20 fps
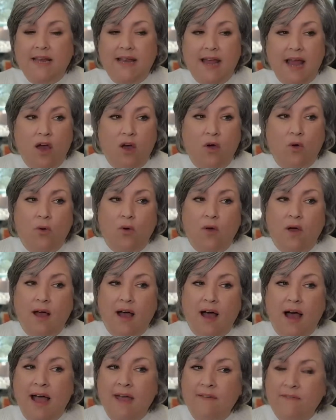Now,
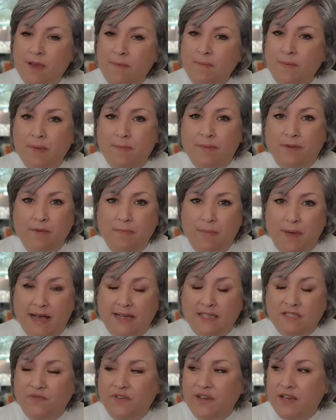I've had people in
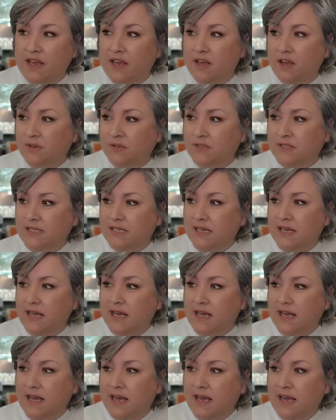past videos
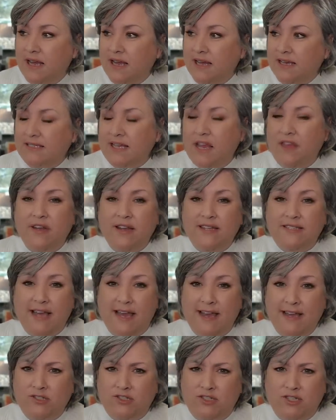say that it's
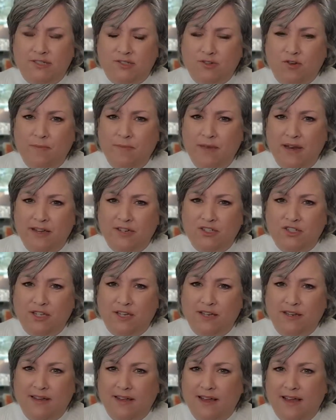age
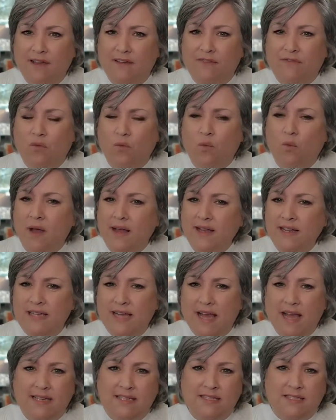discrimination if one
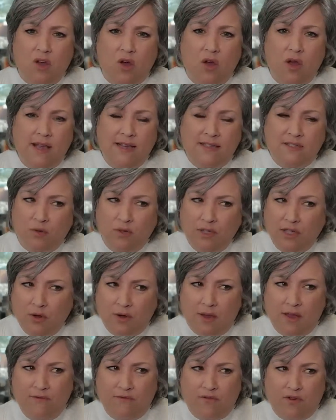test is only
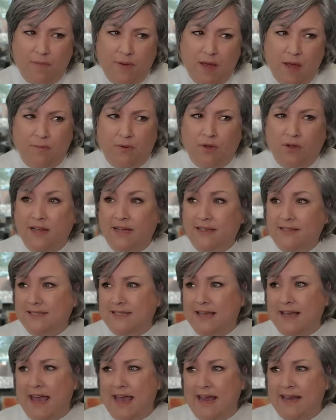looking for people, let's
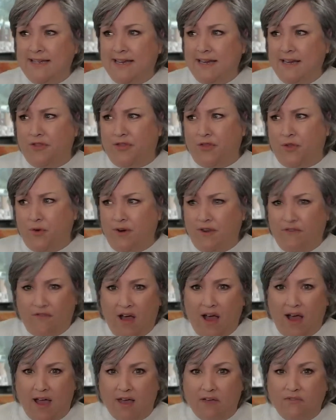say 18 to
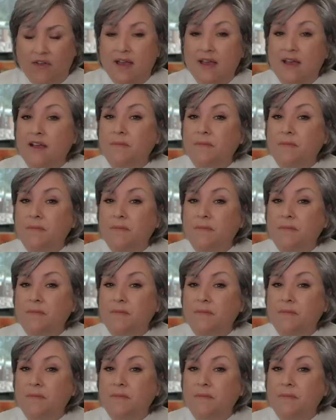35.